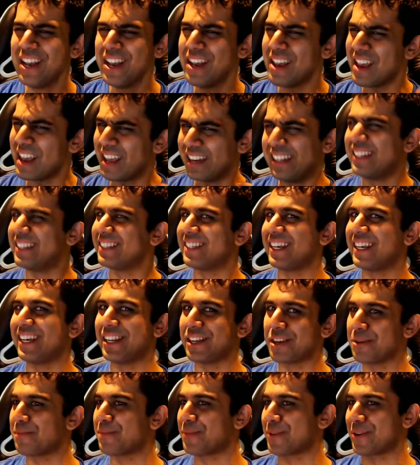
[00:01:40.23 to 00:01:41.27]
and he decided
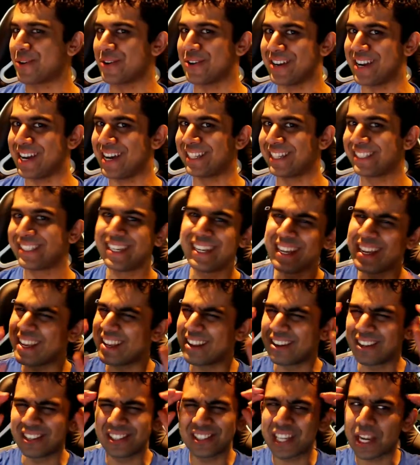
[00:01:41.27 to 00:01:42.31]
to go Protoss on it, and I
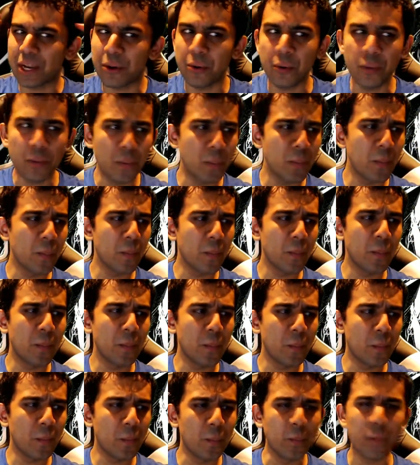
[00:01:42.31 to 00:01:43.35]
was like,
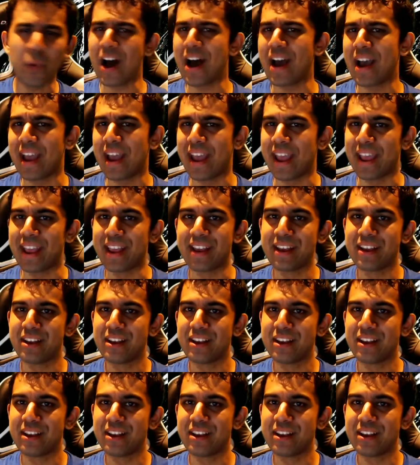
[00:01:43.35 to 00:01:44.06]
why?